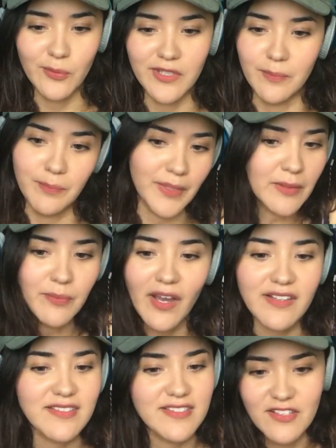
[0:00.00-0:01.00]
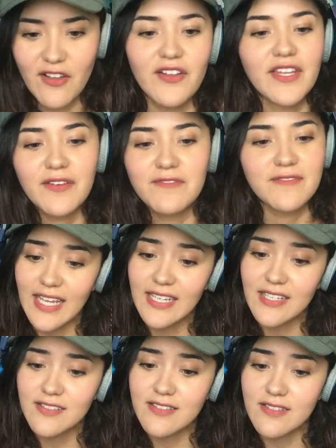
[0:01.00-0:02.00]
know, with the beatbox and all that, they
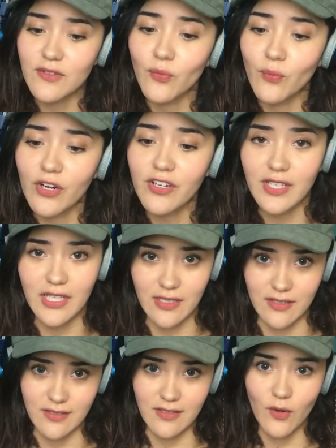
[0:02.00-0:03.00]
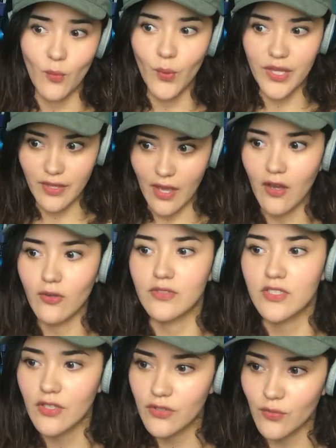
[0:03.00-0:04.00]
can still work it without
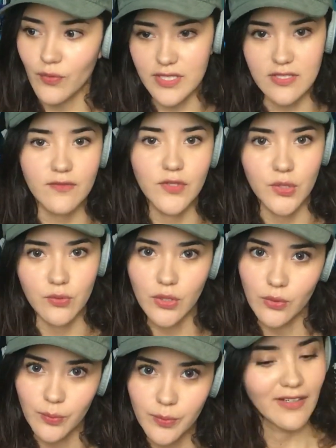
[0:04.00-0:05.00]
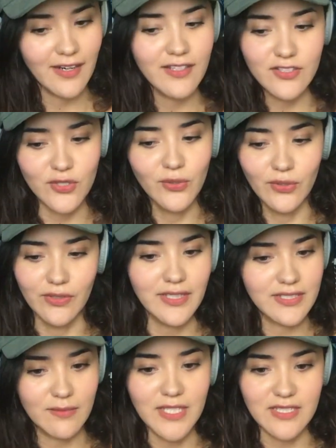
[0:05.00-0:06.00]
the rest of the group. It's cool.
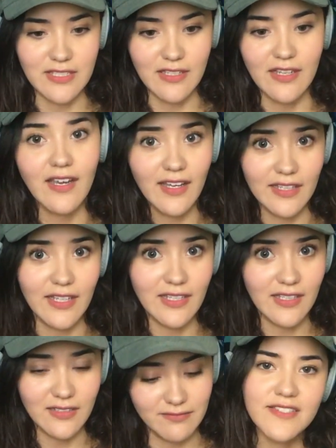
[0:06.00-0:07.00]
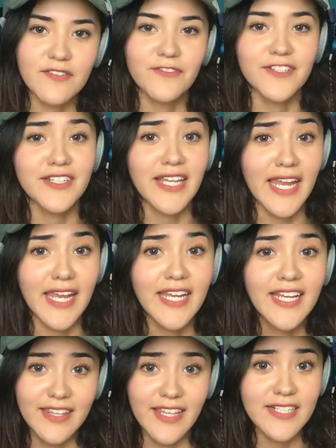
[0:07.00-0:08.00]
It's amazing. I like it. That's it for today.
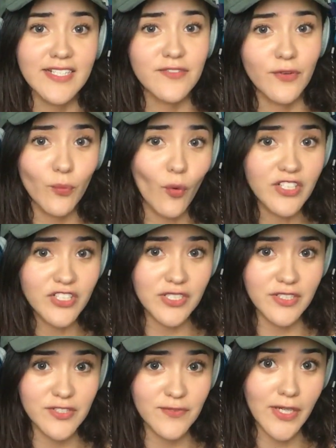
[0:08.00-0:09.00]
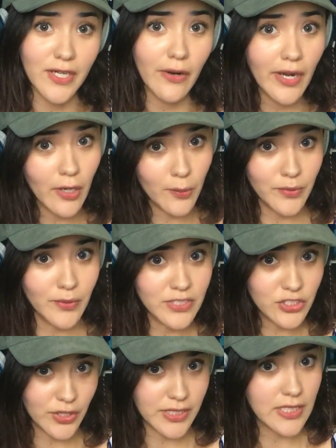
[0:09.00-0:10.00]
Thanks for watching this video. I hope you
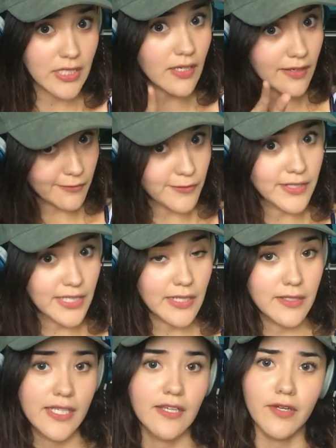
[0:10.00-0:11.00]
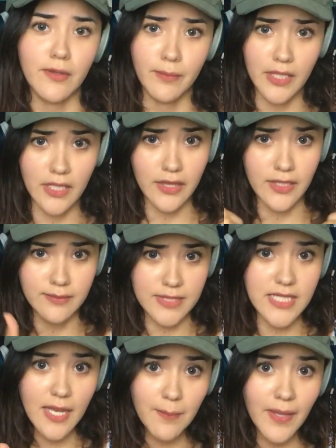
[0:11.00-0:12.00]
enjoyed it. And if you did, give it a big
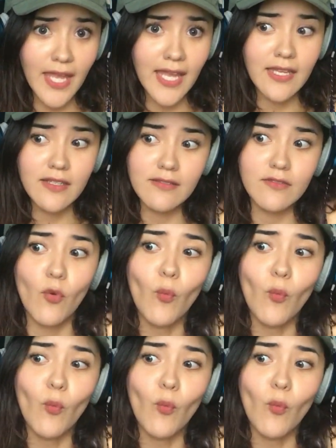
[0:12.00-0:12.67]
thumbs up. And